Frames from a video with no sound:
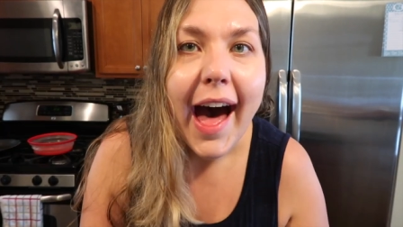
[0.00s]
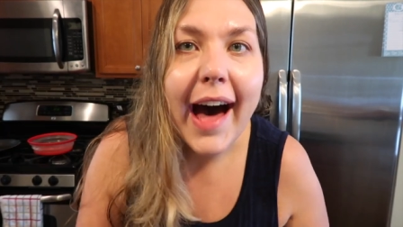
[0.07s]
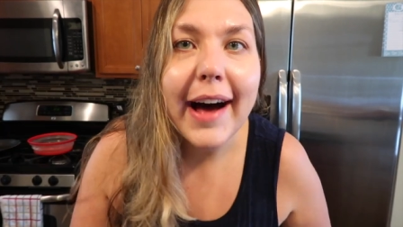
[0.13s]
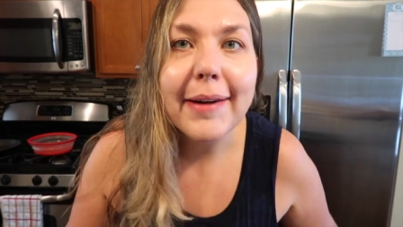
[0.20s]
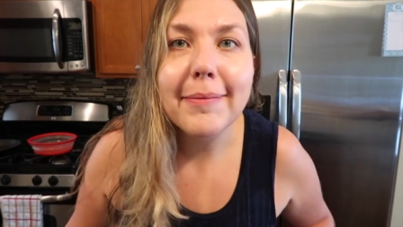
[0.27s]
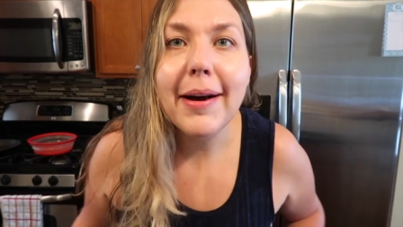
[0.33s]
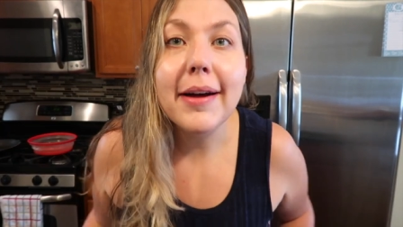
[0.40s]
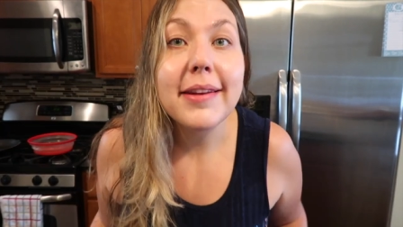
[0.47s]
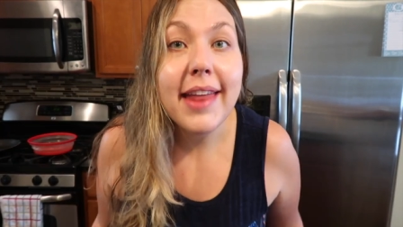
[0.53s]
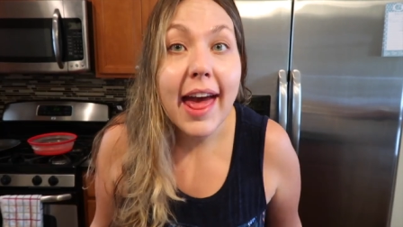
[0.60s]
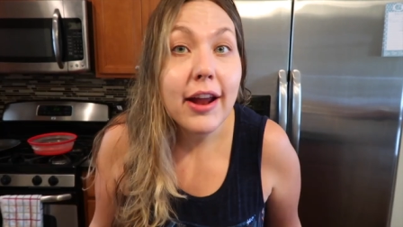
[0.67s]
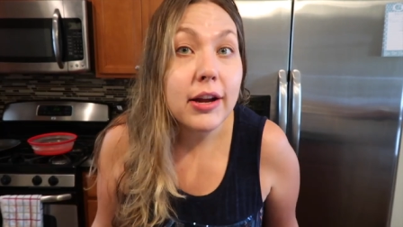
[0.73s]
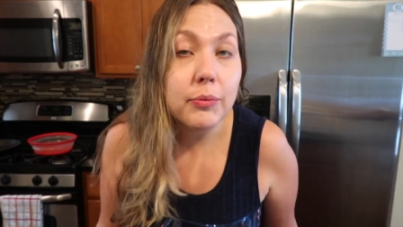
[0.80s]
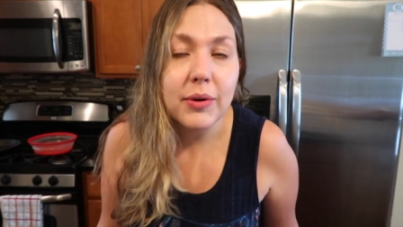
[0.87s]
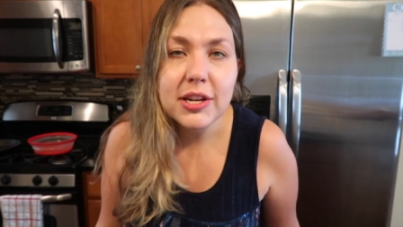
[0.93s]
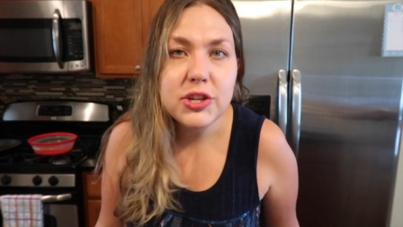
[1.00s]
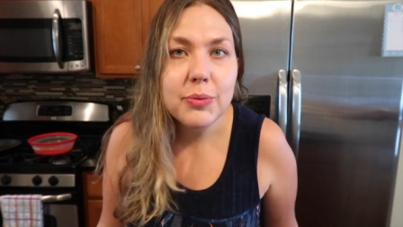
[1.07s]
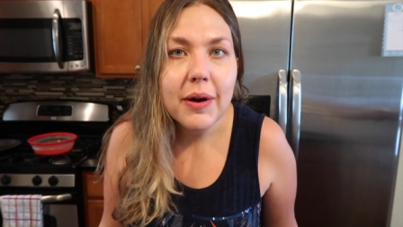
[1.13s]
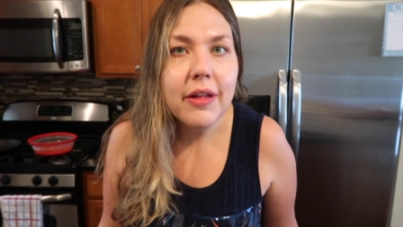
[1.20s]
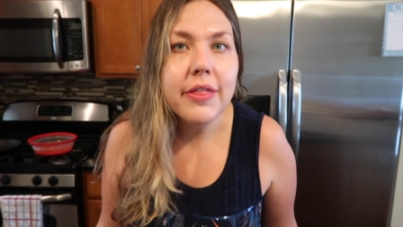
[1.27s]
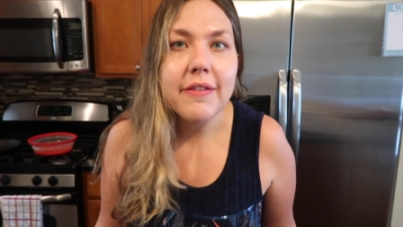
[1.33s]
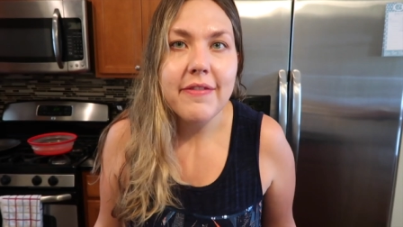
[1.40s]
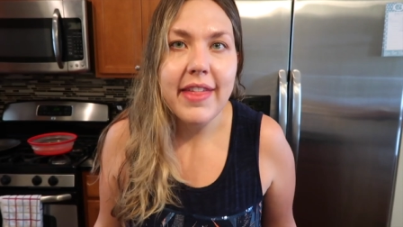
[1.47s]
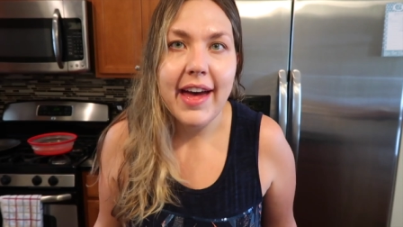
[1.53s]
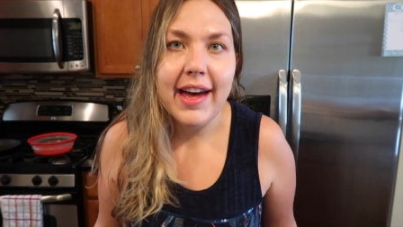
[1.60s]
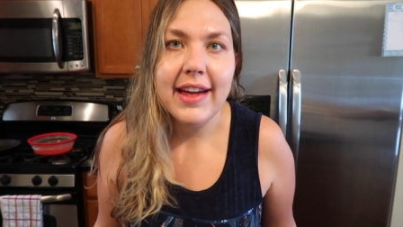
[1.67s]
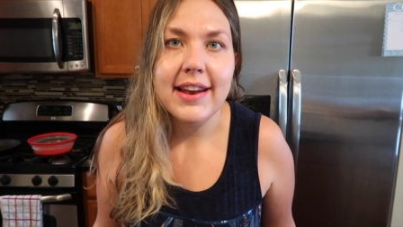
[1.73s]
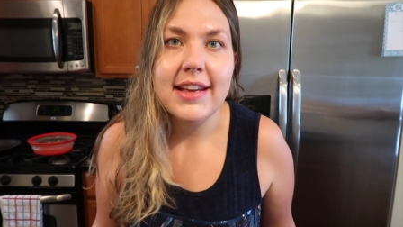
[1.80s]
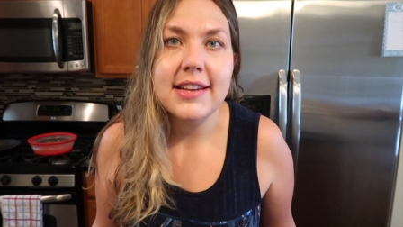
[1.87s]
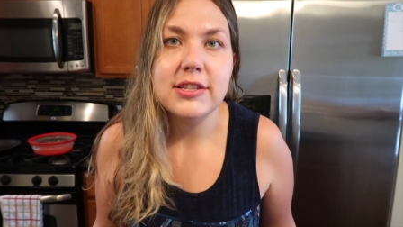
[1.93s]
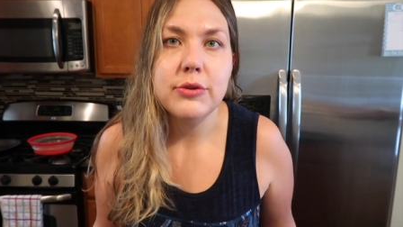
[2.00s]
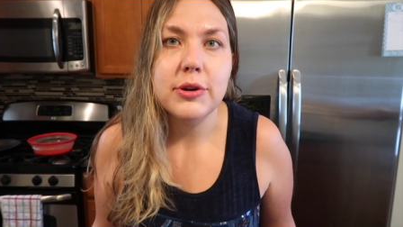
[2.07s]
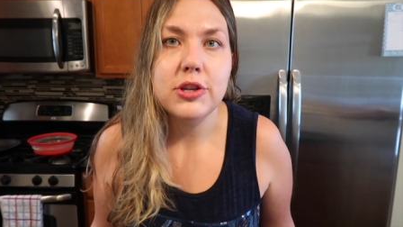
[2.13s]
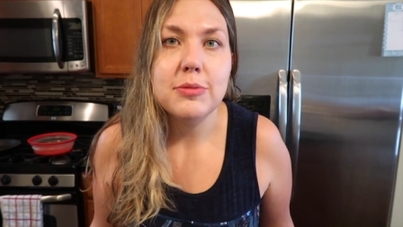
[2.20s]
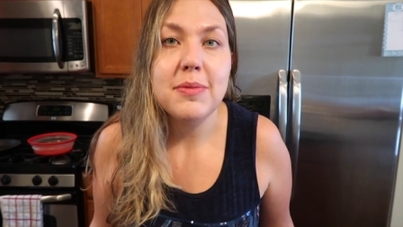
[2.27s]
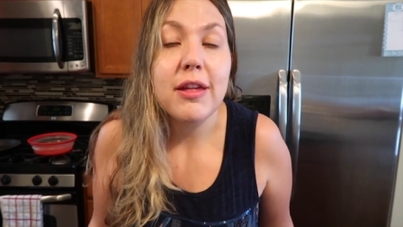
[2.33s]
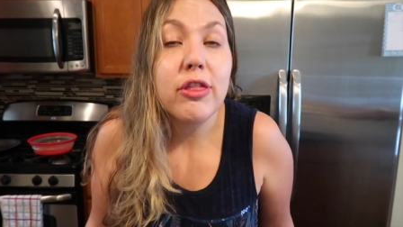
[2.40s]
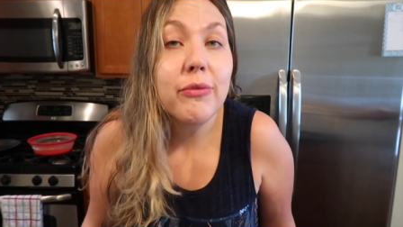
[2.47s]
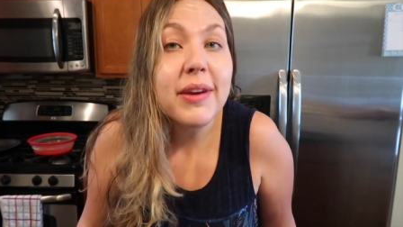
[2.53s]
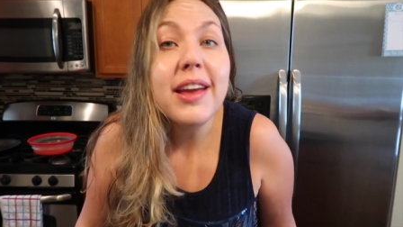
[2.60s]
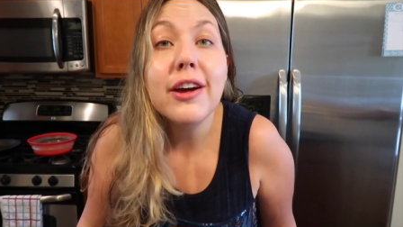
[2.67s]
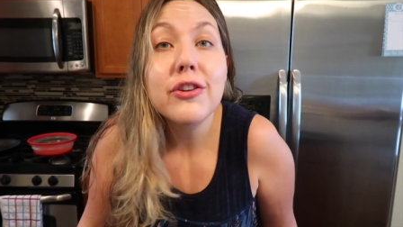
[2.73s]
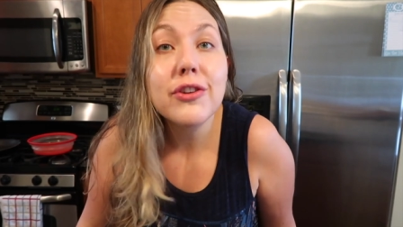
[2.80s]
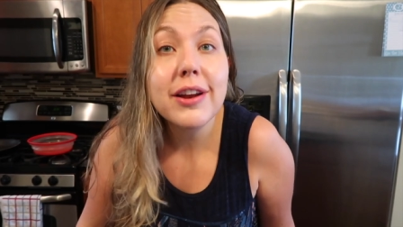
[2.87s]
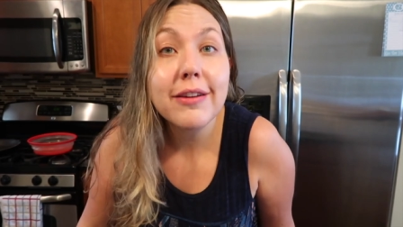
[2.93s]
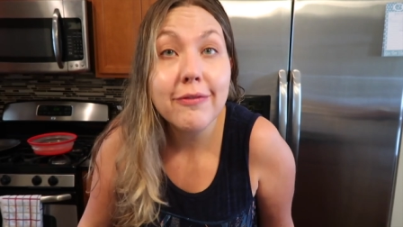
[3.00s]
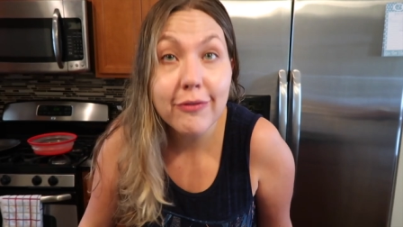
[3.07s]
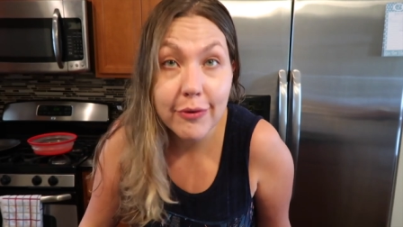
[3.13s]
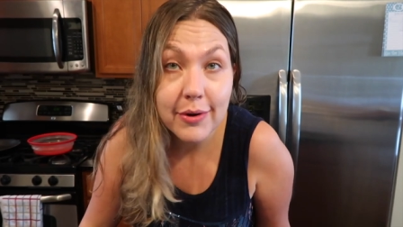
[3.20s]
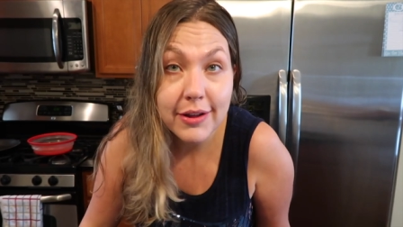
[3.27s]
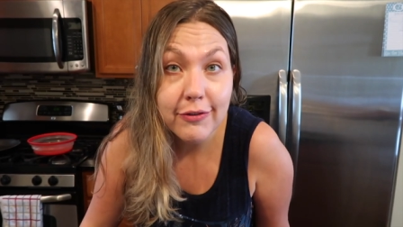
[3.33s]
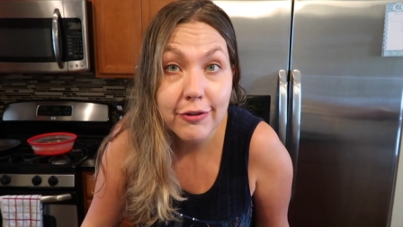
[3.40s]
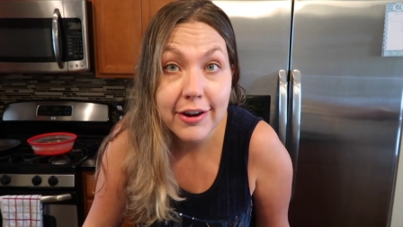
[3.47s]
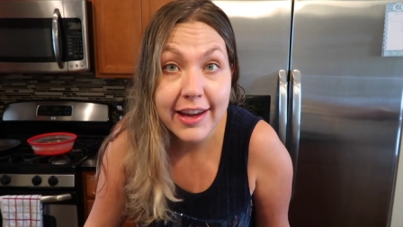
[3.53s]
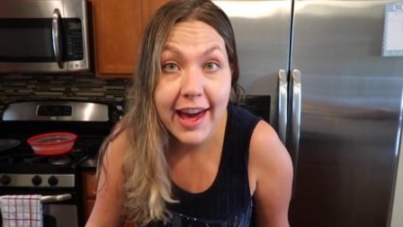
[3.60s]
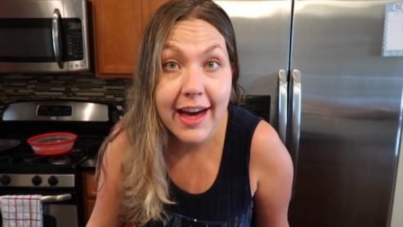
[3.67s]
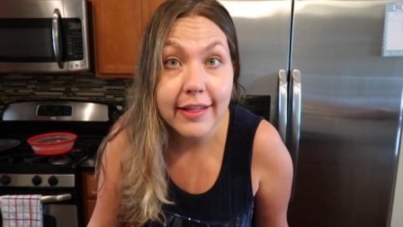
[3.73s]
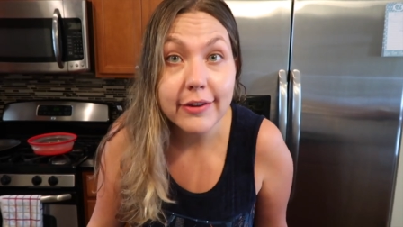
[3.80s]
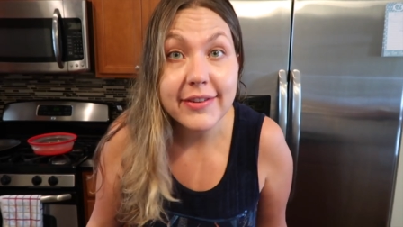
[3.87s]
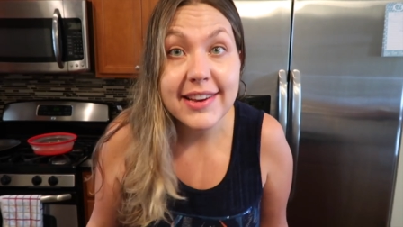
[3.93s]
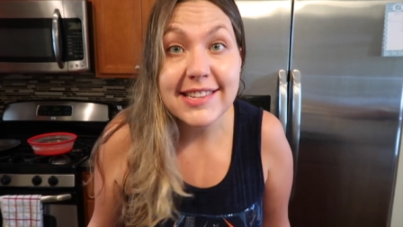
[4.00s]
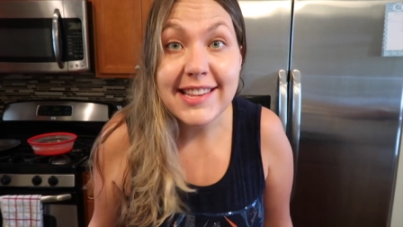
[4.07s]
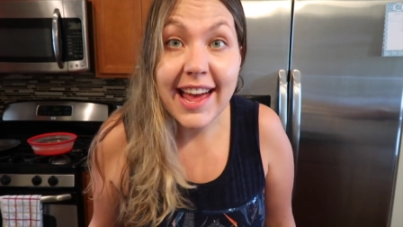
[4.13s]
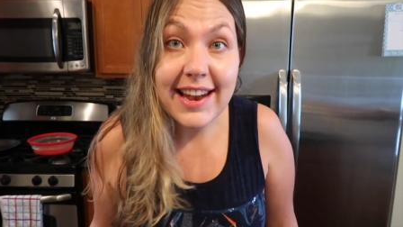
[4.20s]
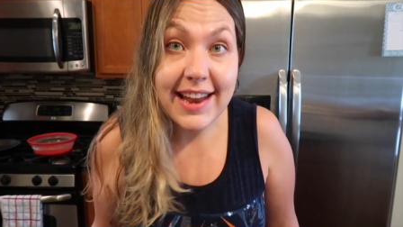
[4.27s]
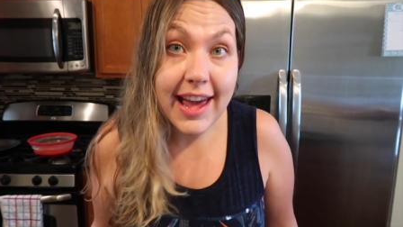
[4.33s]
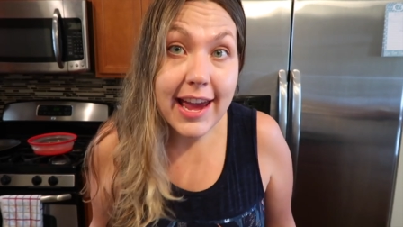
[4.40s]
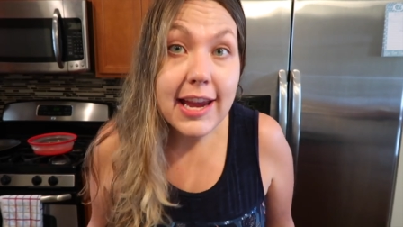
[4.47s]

Um, one twelfth of that is going to be 344 calories and